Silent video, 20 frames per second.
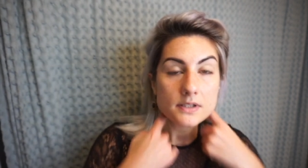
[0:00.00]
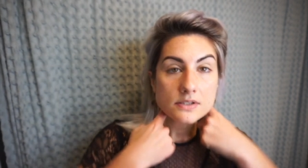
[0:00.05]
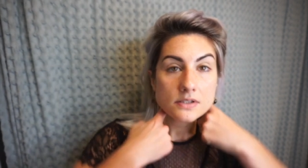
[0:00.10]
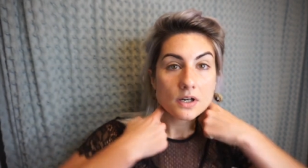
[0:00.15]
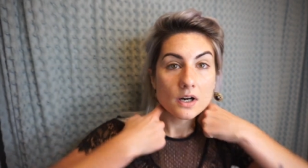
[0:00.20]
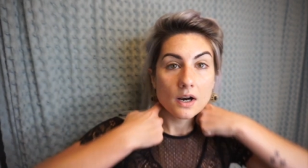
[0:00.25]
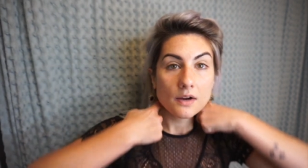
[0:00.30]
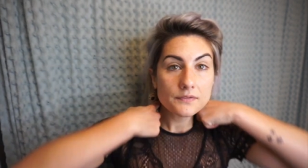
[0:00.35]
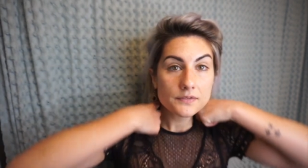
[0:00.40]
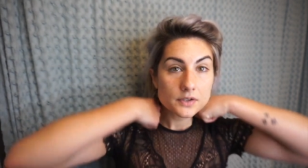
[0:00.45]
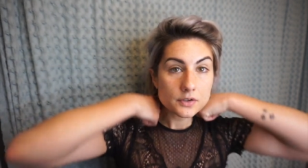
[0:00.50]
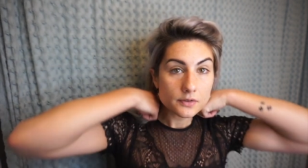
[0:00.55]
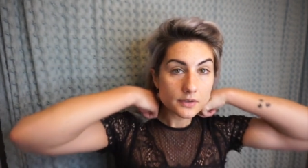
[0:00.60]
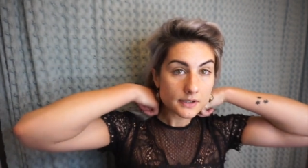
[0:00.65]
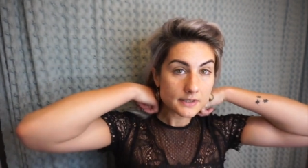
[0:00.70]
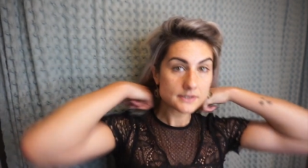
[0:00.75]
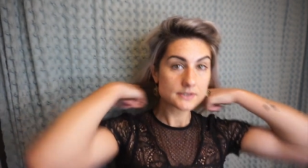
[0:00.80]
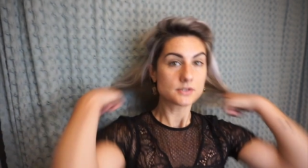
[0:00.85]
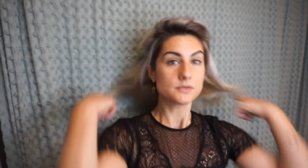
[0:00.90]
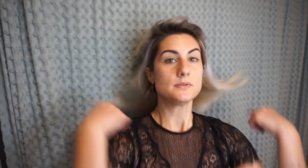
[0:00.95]
to start off
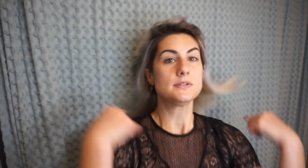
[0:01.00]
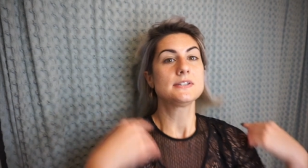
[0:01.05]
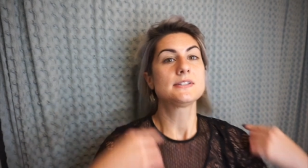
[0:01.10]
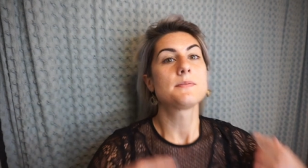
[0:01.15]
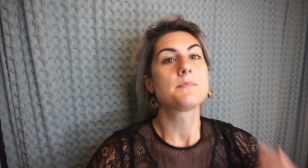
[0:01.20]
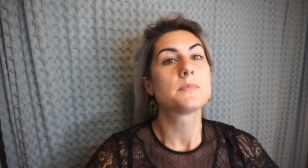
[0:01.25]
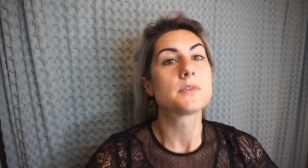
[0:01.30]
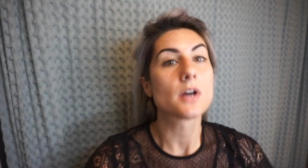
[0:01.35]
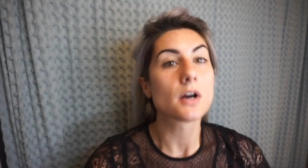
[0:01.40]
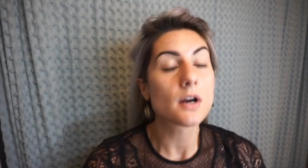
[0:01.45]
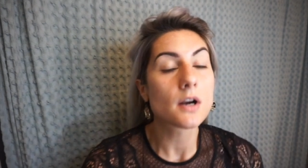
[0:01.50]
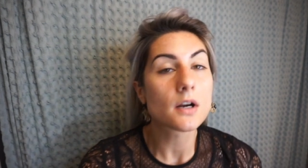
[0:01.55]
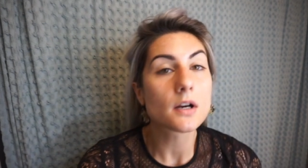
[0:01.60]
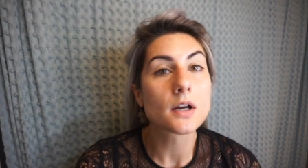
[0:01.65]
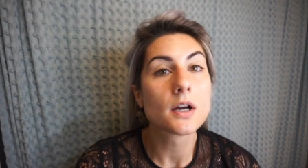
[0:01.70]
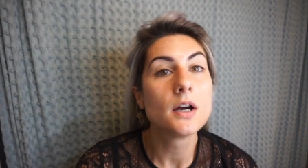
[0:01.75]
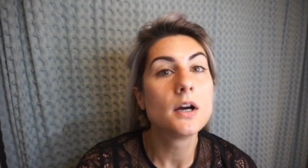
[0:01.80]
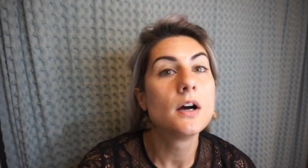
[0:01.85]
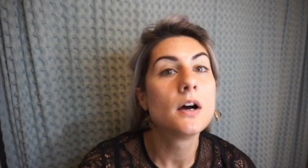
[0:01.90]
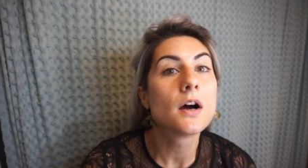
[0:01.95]
doing is doing some
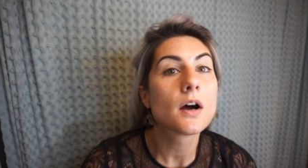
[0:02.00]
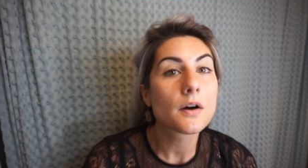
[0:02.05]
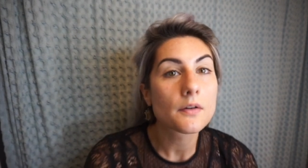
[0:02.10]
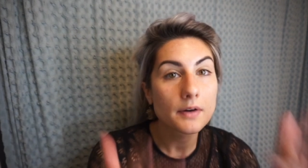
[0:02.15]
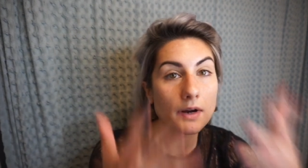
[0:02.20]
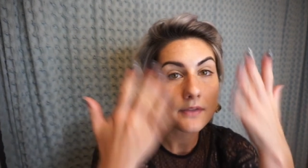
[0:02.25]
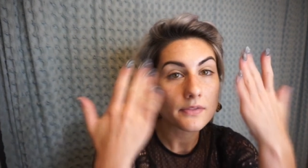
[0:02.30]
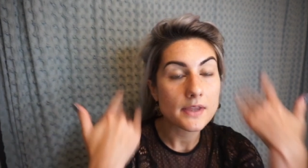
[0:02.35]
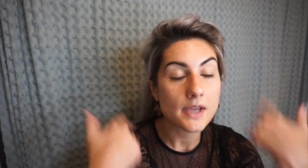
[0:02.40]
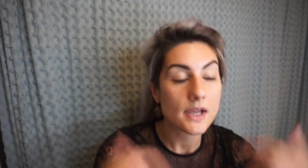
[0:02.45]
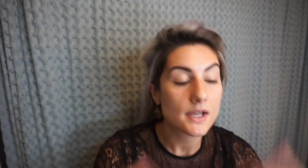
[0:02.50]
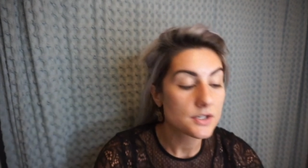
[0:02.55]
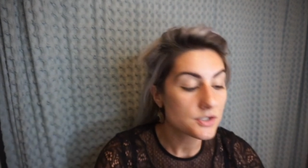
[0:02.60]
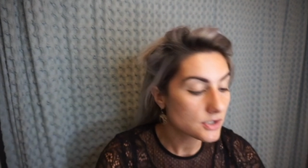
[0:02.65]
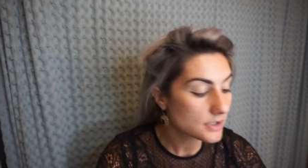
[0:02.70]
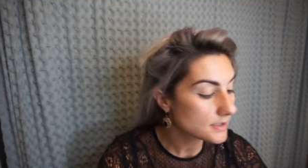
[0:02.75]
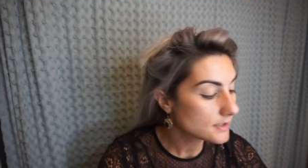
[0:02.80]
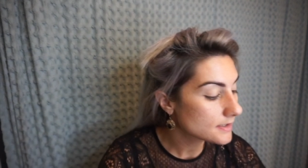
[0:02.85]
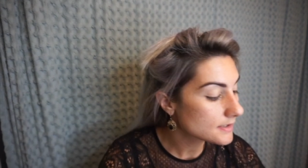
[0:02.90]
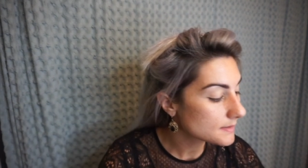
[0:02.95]
dark around the
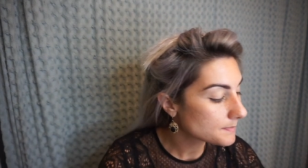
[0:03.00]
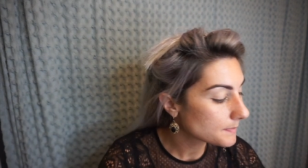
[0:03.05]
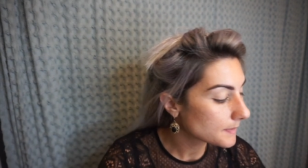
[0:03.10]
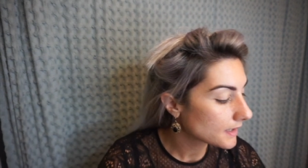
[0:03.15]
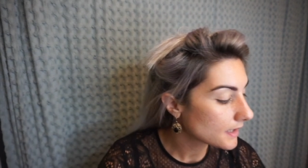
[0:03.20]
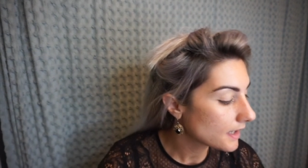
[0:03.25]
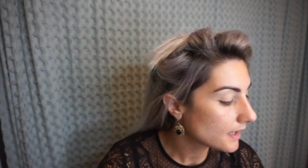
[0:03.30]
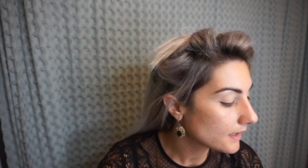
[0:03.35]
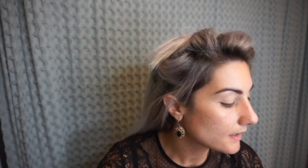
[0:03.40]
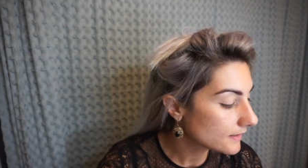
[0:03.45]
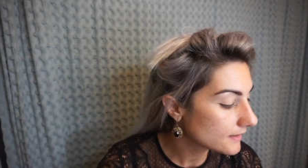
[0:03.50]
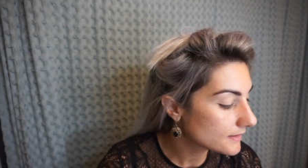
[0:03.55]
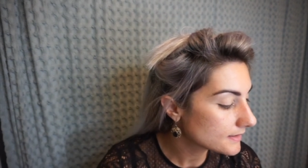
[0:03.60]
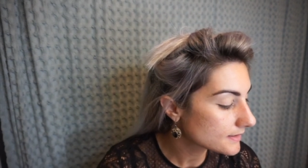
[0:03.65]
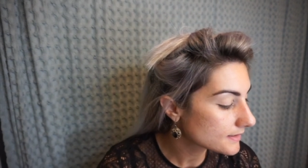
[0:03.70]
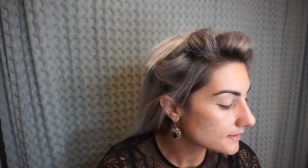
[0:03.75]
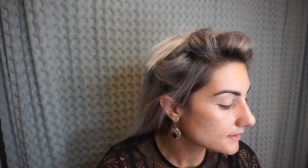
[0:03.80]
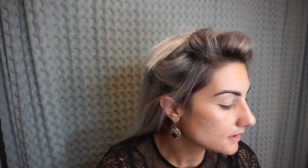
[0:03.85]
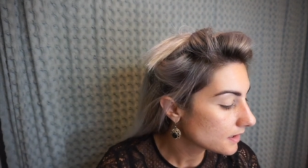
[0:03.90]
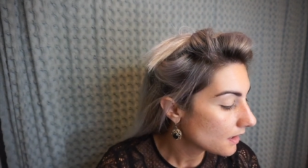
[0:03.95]
edges,
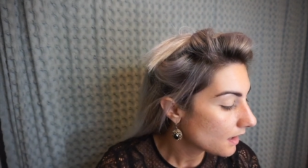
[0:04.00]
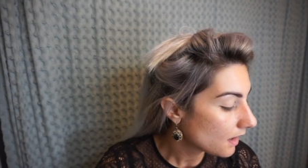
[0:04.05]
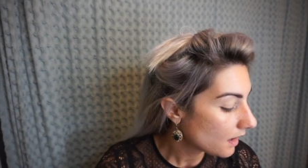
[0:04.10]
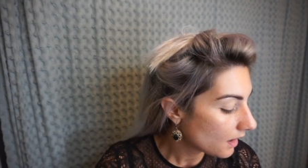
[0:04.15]
because